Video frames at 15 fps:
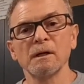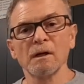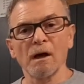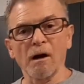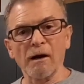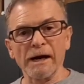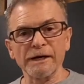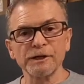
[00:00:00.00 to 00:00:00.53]

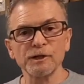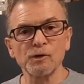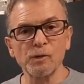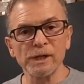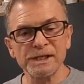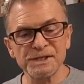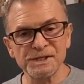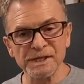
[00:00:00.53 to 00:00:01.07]
All right,
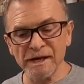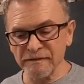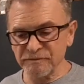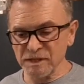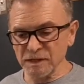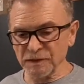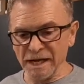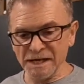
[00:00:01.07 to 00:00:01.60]
quick
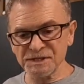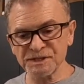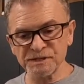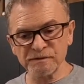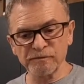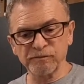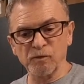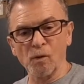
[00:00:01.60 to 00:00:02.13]
safety
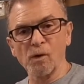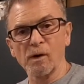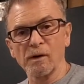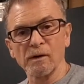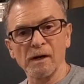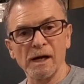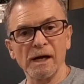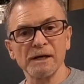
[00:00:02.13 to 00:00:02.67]
lesson
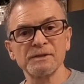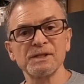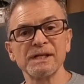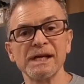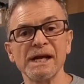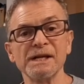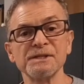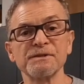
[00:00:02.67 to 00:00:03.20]
for
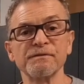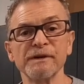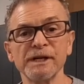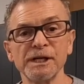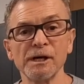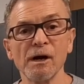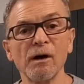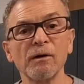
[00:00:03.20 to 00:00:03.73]
today's
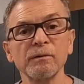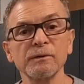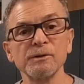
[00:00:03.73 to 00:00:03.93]
video.